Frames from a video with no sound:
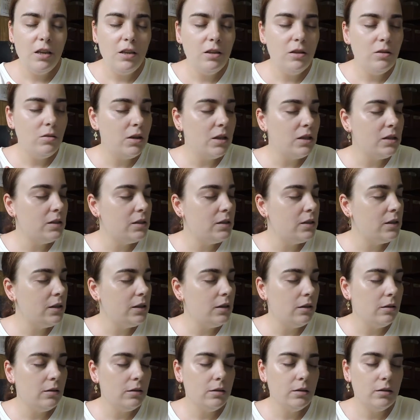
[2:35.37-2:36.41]
you can see
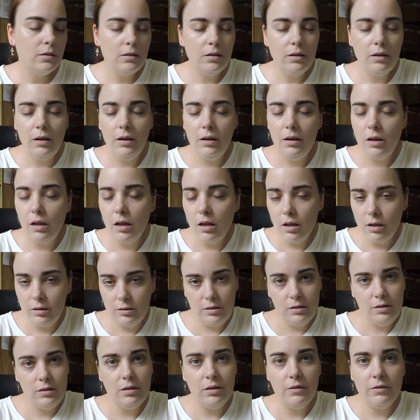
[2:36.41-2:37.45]

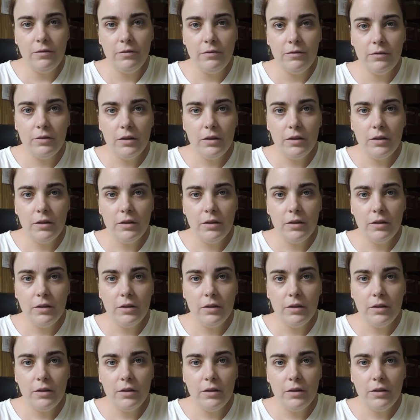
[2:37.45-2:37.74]
lots of